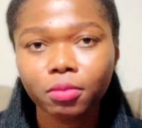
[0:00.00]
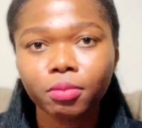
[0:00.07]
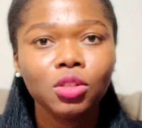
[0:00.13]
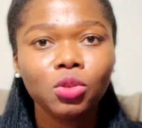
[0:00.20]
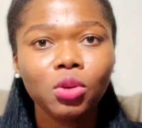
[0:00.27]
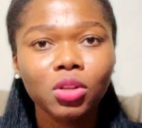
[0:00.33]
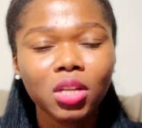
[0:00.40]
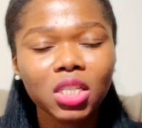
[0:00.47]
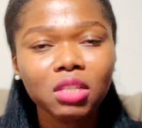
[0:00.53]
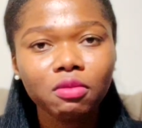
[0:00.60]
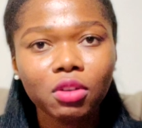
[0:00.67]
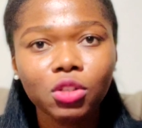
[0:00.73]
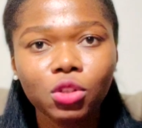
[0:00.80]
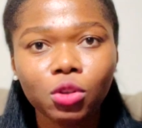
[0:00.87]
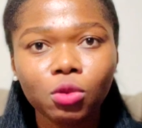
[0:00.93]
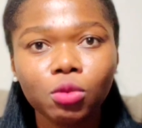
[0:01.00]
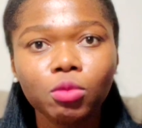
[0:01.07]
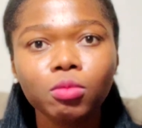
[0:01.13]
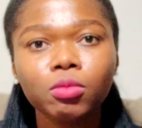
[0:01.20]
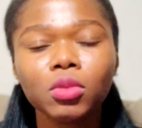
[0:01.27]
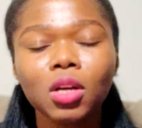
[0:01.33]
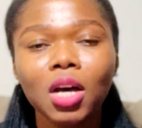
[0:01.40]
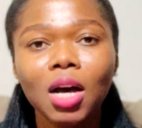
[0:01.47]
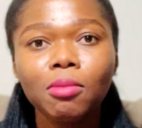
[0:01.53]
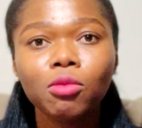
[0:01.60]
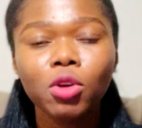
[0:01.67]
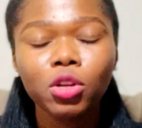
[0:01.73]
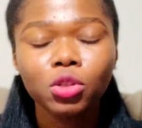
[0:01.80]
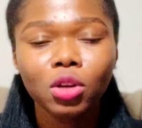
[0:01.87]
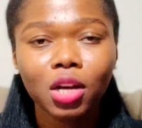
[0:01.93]
So in this video, I'm
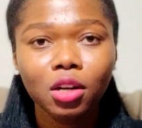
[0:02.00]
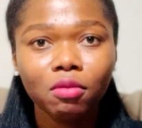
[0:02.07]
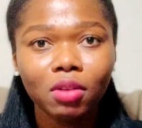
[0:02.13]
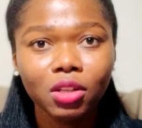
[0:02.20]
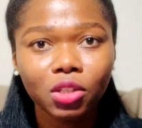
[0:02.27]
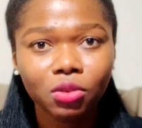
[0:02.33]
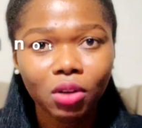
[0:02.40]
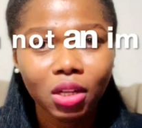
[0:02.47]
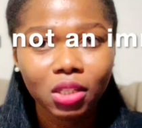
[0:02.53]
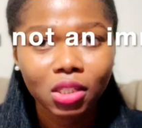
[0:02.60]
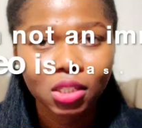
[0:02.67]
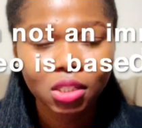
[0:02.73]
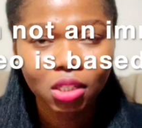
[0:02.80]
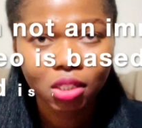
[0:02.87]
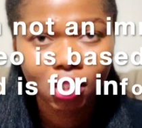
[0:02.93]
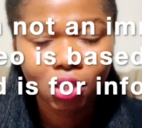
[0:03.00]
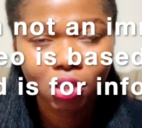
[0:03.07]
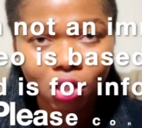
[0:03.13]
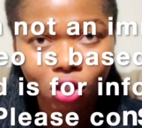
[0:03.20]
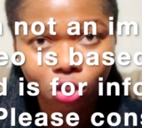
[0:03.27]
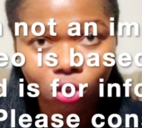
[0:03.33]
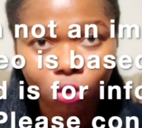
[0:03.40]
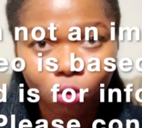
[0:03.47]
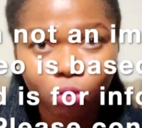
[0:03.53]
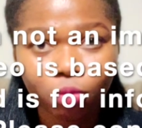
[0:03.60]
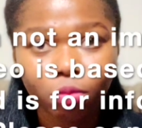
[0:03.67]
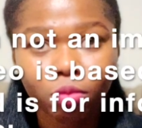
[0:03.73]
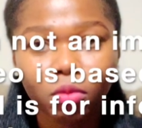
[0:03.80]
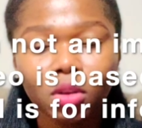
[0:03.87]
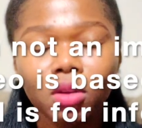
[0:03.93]
going to kind of address this issue,
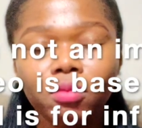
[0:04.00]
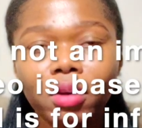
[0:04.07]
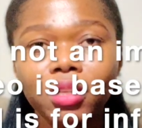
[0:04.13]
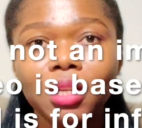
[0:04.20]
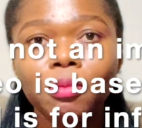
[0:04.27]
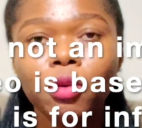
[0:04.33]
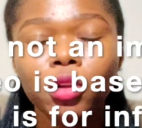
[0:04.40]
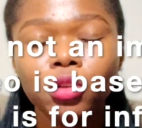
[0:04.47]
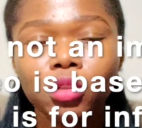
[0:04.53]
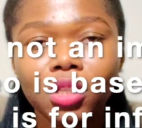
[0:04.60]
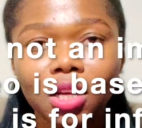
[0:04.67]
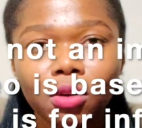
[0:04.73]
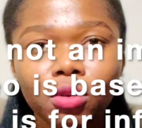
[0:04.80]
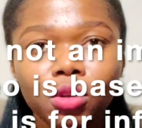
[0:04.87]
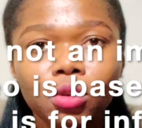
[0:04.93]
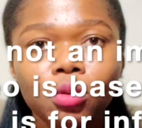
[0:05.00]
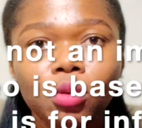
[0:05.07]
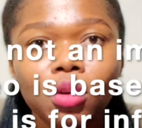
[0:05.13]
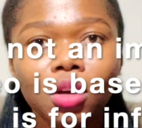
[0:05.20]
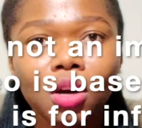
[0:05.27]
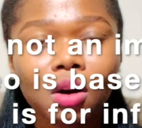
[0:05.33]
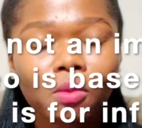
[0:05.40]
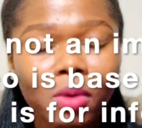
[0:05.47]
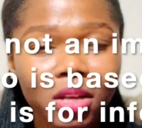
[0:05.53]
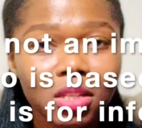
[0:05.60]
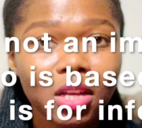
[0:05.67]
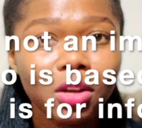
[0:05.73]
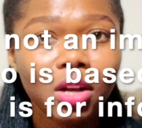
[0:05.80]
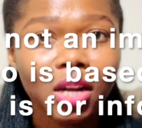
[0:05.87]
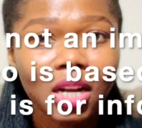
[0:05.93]
right? I'm going to tell you ways
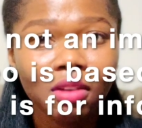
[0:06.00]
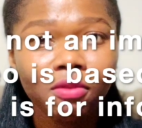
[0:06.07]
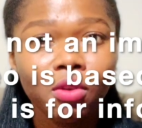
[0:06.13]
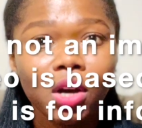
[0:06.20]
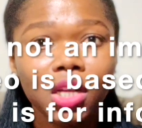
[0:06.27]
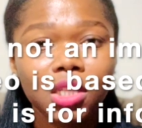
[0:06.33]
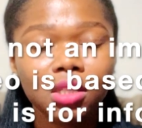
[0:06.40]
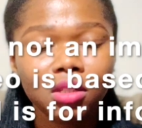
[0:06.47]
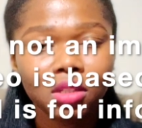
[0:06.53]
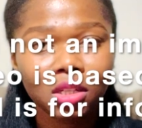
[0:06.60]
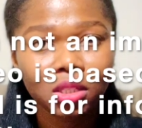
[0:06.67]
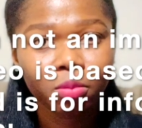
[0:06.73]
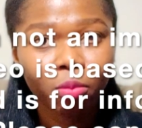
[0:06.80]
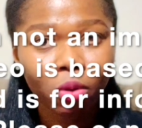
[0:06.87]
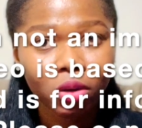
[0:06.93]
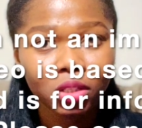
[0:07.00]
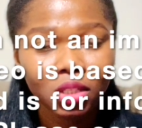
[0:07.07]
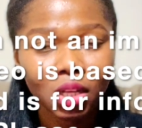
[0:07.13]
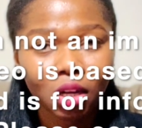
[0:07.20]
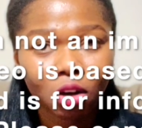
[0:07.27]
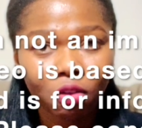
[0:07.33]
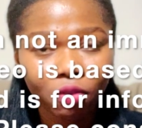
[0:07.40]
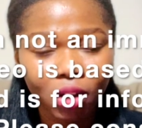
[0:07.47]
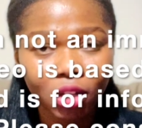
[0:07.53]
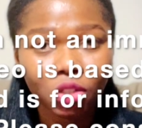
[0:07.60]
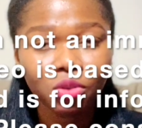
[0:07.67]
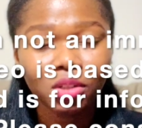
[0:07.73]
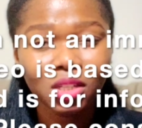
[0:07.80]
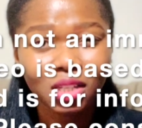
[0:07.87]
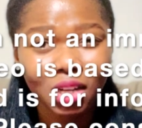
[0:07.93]
that you can avoid this port of
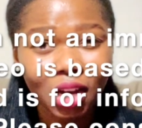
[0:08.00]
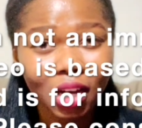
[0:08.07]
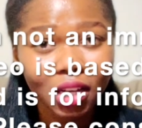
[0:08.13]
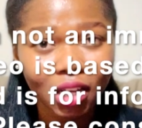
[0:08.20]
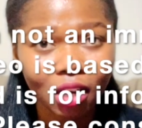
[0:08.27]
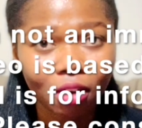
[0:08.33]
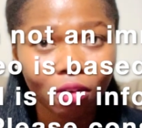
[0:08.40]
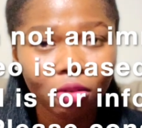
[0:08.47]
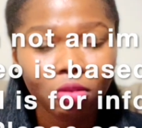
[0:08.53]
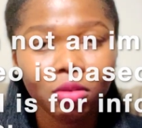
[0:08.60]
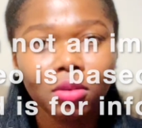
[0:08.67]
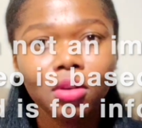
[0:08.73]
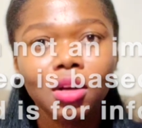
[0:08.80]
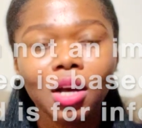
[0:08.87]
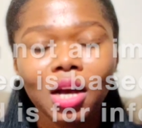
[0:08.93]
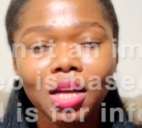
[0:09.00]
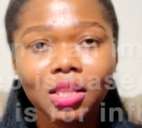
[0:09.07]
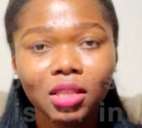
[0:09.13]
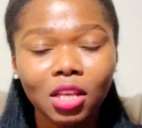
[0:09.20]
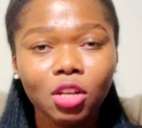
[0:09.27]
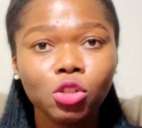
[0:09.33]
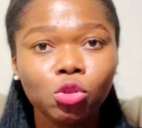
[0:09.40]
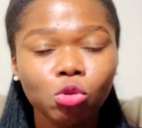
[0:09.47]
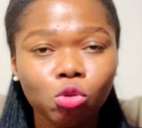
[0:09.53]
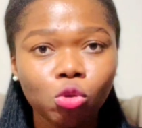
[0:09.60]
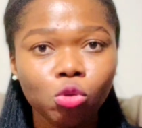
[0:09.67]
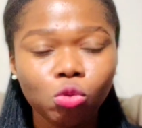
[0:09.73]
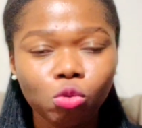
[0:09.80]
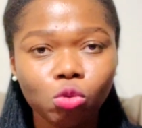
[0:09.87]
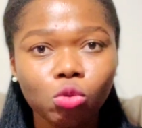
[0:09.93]
entry denial and things to
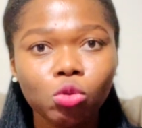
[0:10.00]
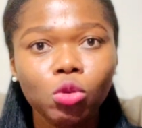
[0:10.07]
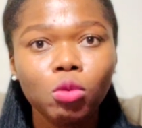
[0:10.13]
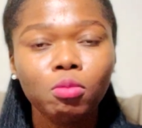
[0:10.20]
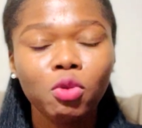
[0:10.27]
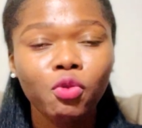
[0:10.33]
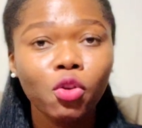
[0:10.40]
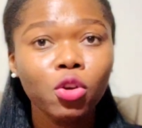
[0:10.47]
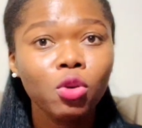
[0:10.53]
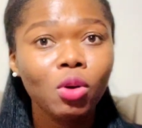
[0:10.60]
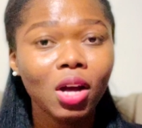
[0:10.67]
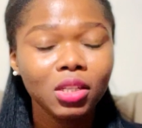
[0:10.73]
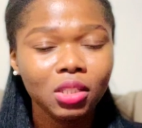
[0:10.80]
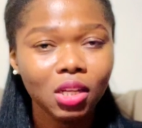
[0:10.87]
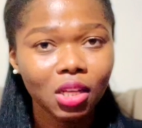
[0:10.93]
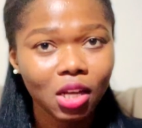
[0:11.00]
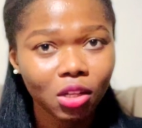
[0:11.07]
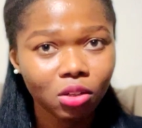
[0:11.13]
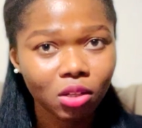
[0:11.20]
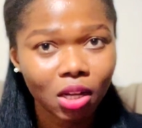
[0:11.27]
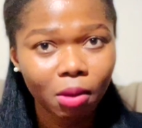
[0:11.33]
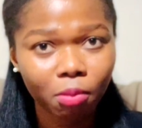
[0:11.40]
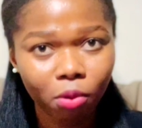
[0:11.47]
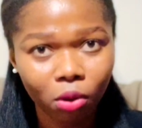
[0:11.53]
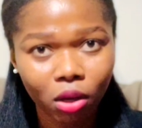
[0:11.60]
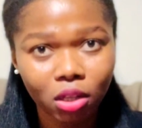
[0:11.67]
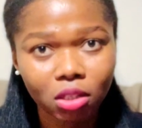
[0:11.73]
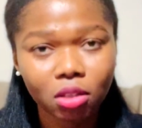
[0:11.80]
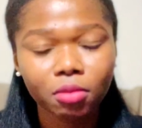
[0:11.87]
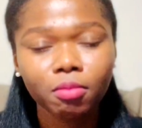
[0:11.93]
do before you actually get to that
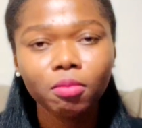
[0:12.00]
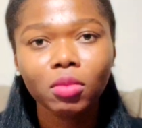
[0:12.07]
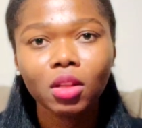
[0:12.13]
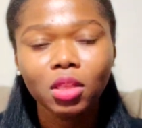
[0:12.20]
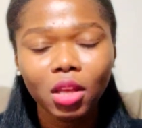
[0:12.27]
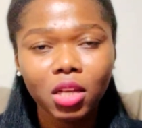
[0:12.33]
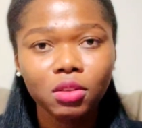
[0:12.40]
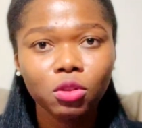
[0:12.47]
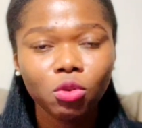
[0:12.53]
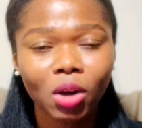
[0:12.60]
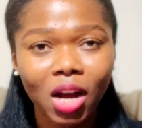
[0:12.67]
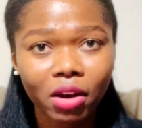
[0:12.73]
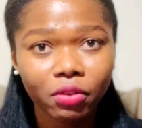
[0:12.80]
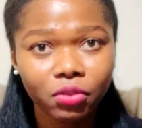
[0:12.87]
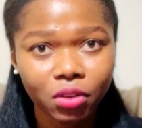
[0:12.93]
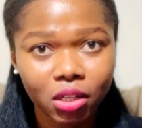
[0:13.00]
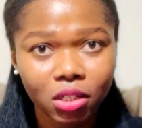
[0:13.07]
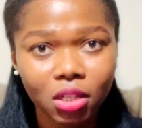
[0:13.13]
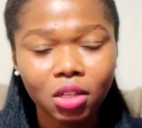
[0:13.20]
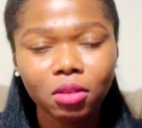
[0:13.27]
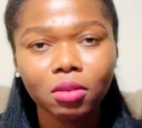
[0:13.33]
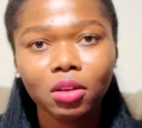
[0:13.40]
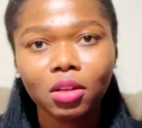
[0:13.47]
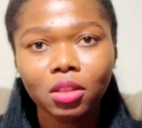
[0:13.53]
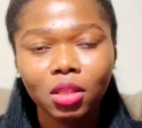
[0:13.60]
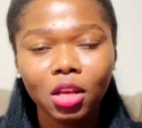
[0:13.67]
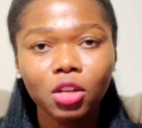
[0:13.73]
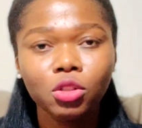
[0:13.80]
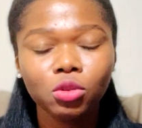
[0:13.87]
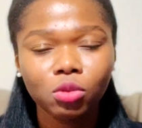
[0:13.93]
point, things to have ready,
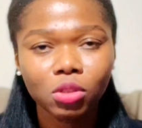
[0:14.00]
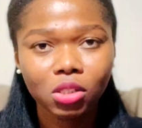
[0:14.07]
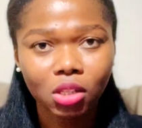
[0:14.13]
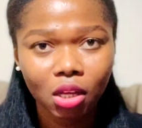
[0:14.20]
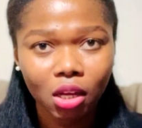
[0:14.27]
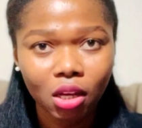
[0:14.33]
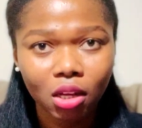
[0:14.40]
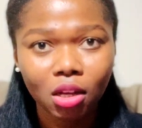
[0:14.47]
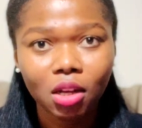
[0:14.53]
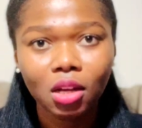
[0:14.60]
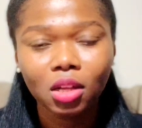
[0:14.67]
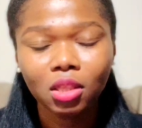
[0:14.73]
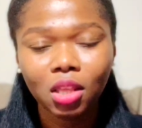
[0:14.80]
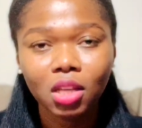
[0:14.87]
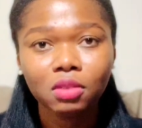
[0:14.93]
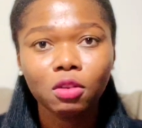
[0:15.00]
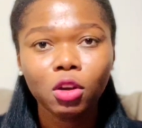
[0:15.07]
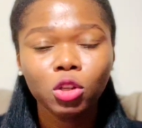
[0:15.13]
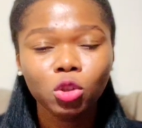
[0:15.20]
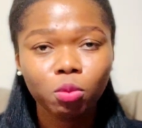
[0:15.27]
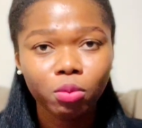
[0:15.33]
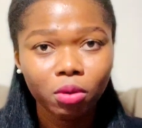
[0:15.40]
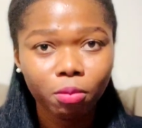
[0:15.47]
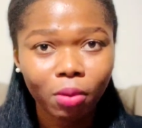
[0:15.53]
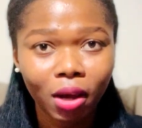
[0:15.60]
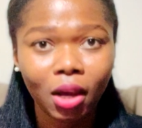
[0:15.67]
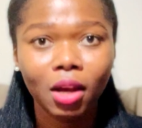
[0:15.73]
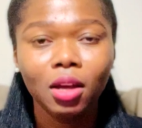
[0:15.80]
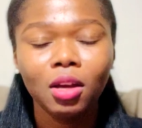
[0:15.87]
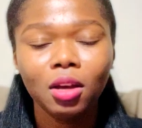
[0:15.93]
things to say, things for you to
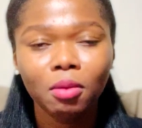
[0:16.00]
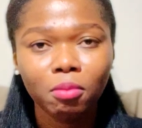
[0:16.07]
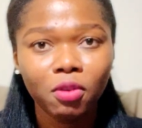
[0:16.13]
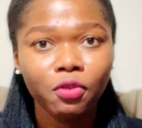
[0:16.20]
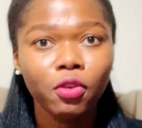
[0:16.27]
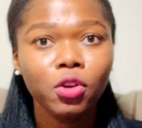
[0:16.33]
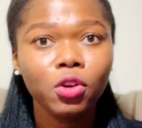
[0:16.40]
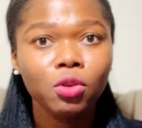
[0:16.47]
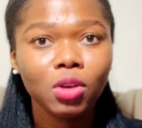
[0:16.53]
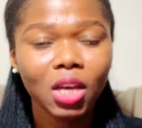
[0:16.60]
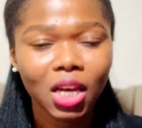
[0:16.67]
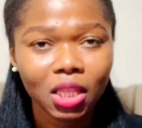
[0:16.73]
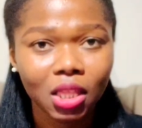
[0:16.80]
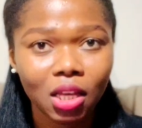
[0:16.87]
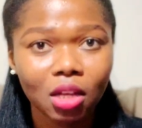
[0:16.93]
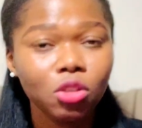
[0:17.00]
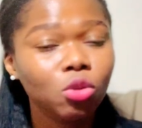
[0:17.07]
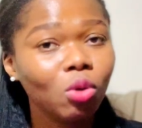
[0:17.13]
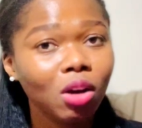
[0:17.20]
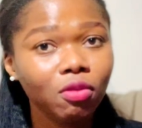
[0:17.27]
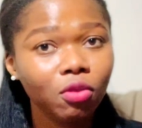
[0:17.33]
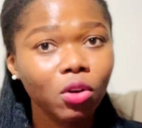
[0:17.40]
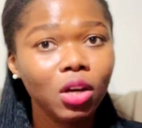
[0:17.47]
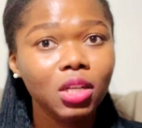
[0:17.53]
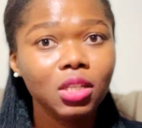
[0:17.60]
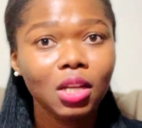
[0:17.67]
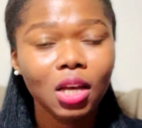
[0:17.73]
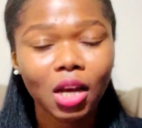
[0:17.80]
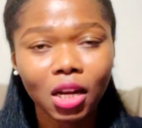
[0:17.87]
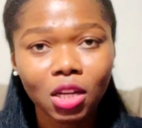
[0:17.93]
prepare before you get there to avoid
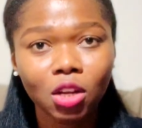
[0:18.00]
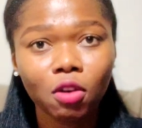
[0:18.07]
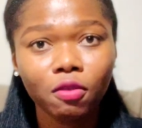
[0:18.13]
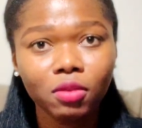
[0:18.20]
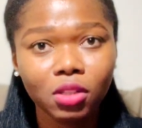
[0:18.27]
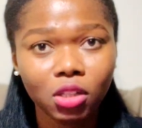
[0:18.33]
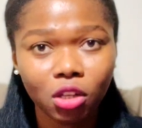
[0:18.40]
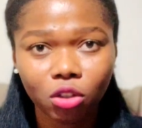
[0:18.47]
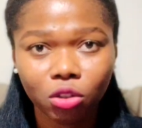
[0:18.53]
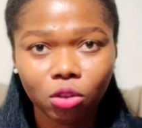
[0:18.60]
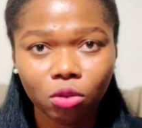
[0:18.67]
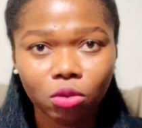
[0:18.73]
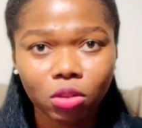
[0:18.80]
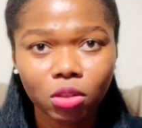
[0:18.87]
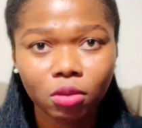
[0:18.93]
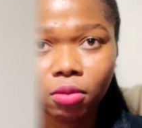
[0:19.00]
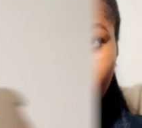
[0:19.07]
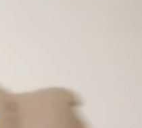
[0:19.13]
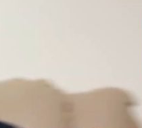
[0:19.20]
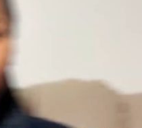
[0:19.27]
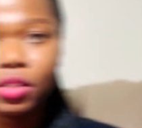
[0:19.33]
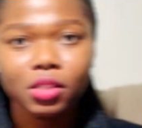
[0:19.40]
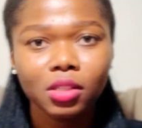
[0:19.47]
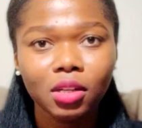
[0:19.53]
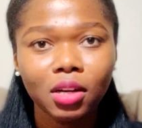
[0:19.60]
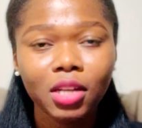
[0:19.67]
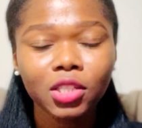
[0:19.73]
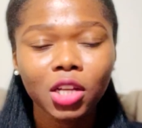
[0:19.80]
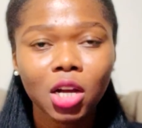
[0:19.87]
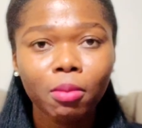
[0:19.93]
any of these issues. First,
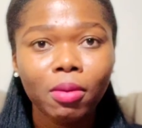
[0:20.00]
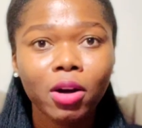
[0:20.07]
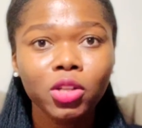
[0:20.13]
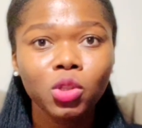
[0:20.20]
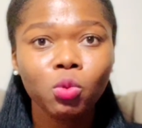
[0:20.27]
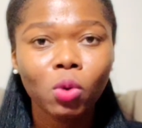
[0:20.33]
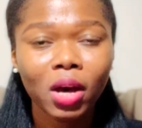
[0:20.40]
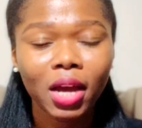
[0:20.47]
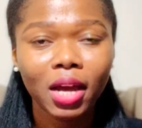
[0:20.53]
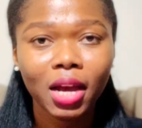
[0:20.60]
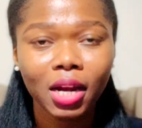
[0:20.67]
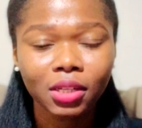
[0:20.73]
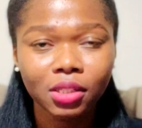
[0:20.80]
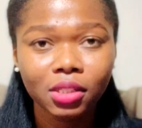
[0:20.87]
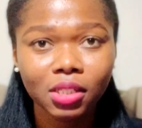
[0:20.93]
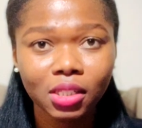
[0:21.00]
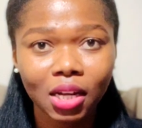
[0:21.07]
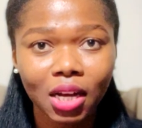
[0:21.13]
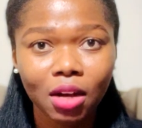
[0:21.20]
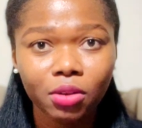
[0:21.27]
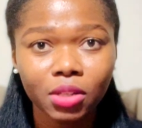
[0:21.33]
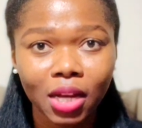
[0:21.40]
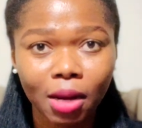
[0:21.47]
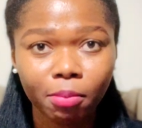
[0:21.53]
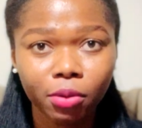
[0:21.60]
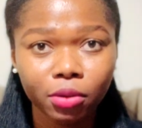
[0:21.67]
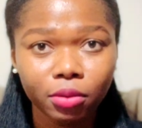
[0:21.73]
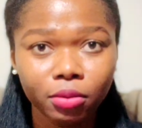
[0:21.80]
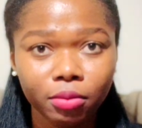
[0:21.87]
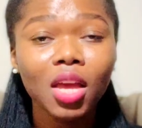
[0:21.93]
let's talk about why entry denials happen.